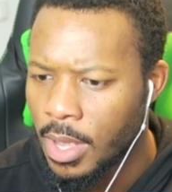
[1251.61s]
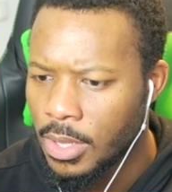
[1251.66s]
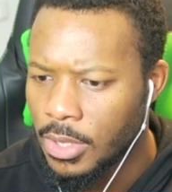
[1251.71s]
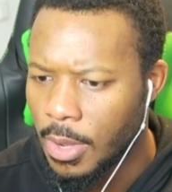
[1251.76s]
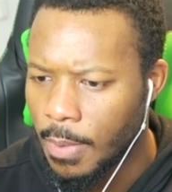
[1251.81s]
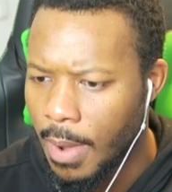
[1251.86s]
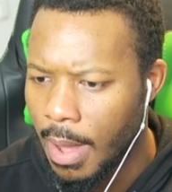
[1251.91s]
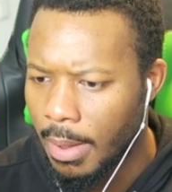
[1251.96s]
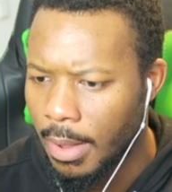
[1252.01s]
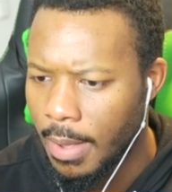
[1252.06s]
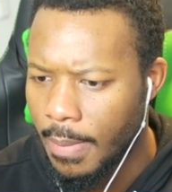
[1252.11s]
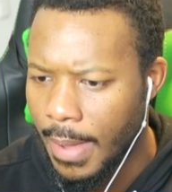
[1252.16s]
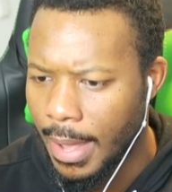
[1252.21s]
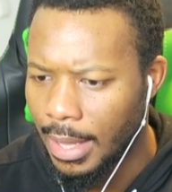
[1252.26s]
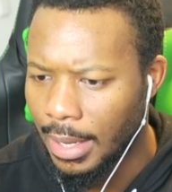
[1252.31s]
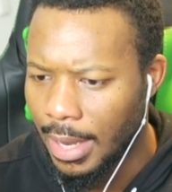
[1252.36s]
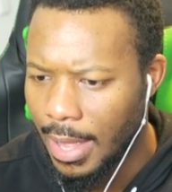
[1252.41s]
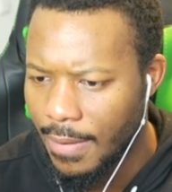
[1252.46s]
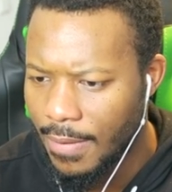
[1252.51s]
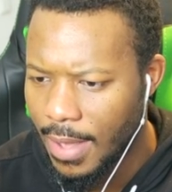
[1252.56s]
So I probably can
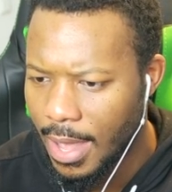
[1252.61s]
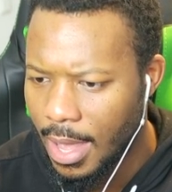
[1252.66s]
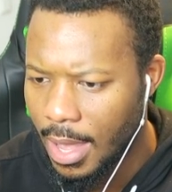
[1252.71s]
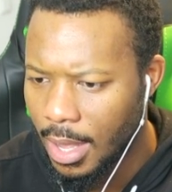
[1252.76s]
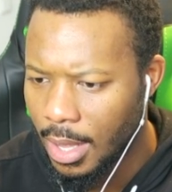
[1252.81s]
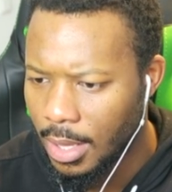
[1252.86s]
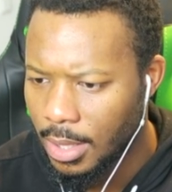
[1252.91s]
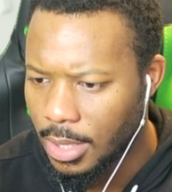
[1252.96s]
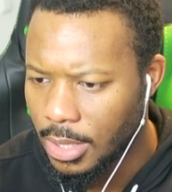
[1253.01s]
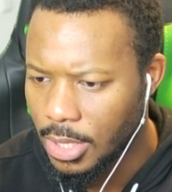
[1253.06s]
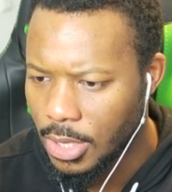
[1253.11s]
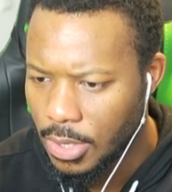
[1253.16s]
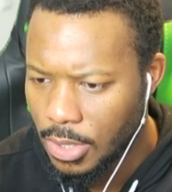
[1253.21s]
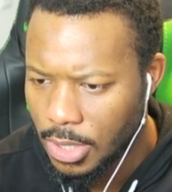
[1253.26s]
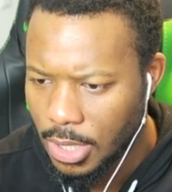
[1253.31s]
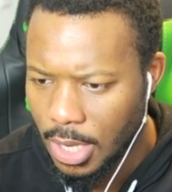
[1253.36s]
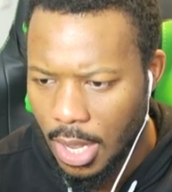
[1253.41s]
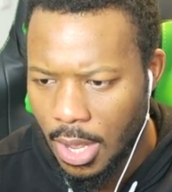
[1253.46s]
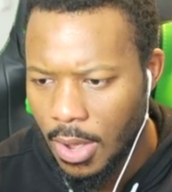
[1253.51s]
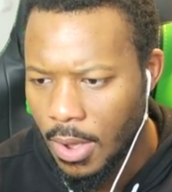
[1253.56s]
make a living. To do
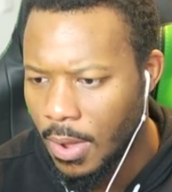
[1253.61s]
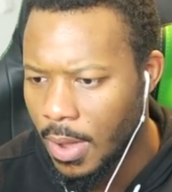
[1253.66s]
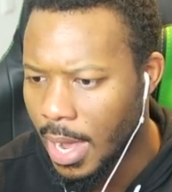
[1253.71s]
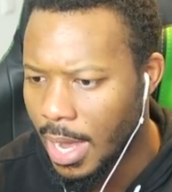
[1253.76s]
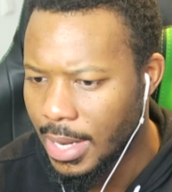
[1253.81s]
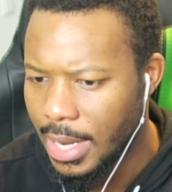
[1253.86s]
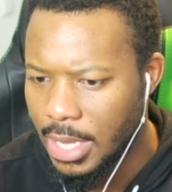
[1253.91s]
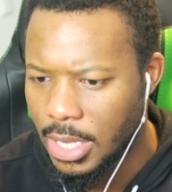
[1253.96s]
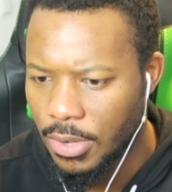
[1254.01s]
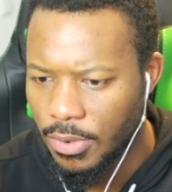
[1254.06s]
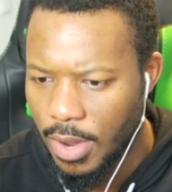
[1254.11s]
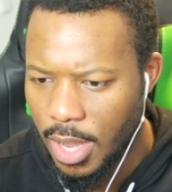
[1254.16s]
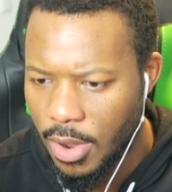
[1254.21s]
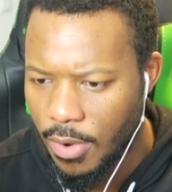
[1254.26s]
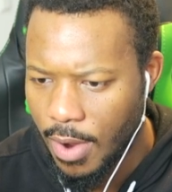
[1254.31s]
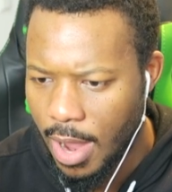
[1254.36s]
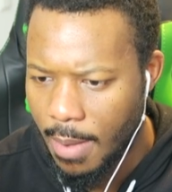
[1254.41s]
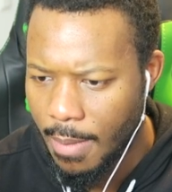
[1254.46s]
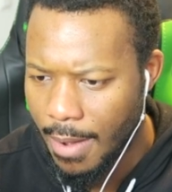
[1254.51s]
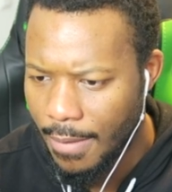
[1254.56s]
so, I need to
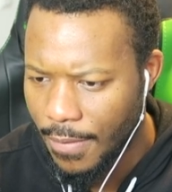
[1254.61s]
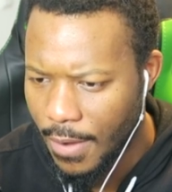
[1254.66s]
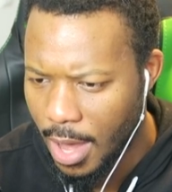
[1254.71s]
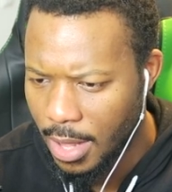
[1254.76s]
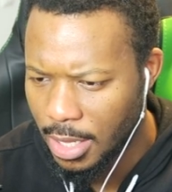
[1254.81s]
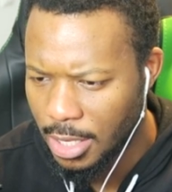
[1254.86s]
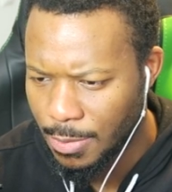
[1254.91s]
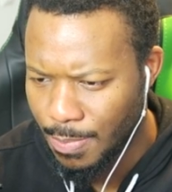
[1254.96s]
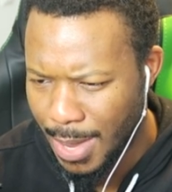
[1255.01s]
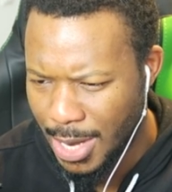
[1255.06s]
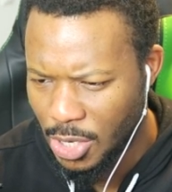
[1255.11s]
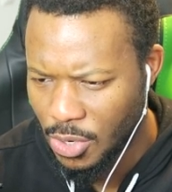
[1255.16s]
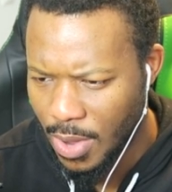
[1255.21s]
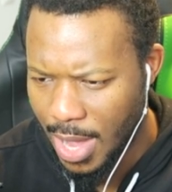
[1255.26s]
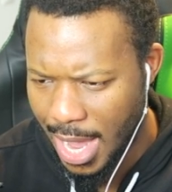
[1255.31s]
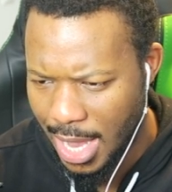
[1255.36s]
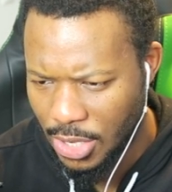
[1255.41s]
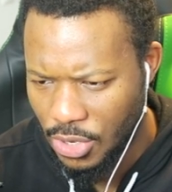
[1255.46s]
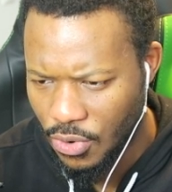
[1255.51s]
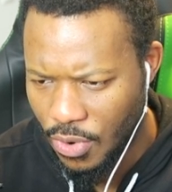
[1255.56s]
recreate my father's special
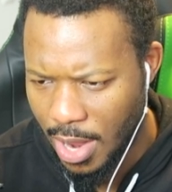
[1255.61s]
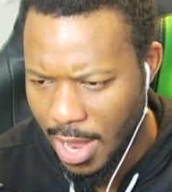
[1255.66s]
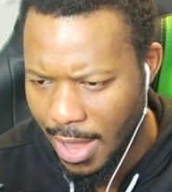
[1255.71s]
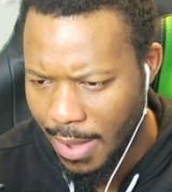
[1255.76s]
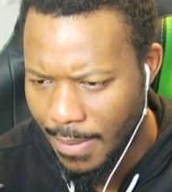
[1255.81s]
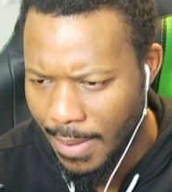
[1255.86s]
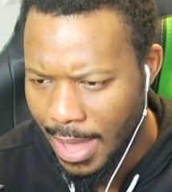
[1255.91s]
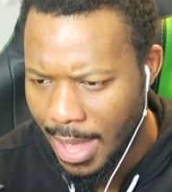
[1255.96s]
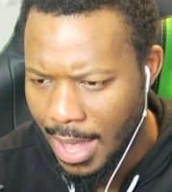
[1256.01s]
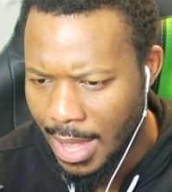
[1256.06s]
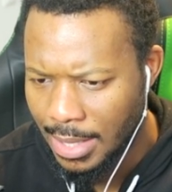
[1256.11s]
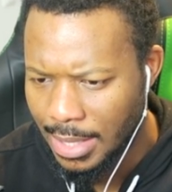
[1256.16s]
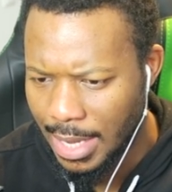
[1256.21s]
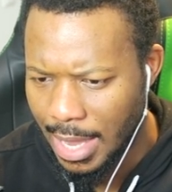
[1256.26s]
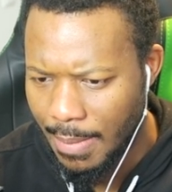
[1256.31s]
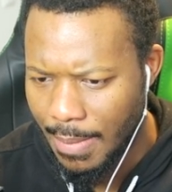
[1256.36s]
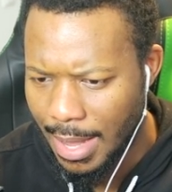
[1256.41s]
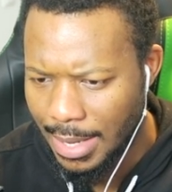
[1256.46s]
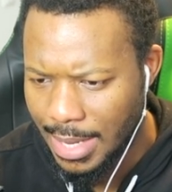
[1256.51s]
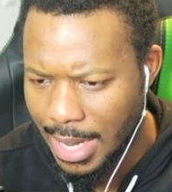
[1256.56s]
ice cream to
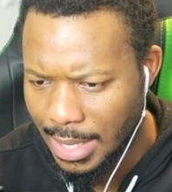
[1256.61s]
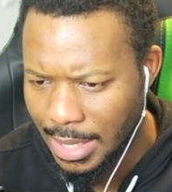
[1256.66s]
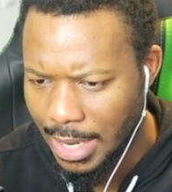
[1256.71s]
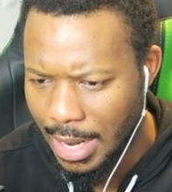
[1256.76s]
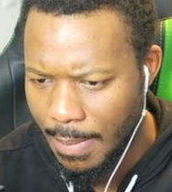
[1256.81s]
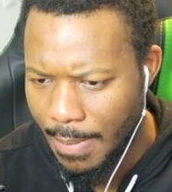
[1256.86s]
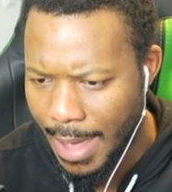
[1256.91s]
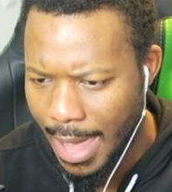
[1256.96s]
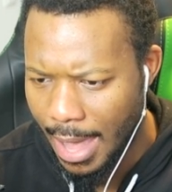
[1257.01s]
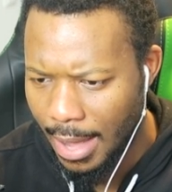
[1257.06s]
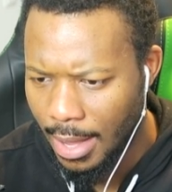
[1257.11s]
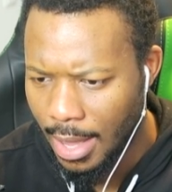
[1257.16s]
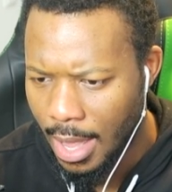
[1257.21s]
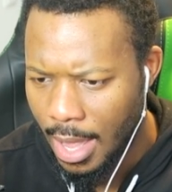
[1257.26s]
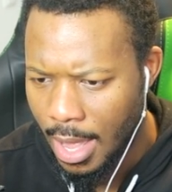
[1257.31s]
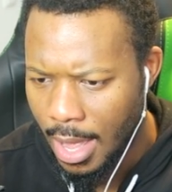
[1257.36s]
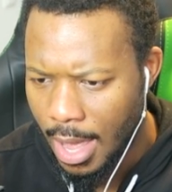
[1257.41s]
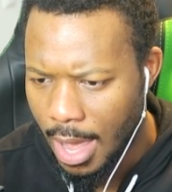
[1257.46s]
get my dignity back.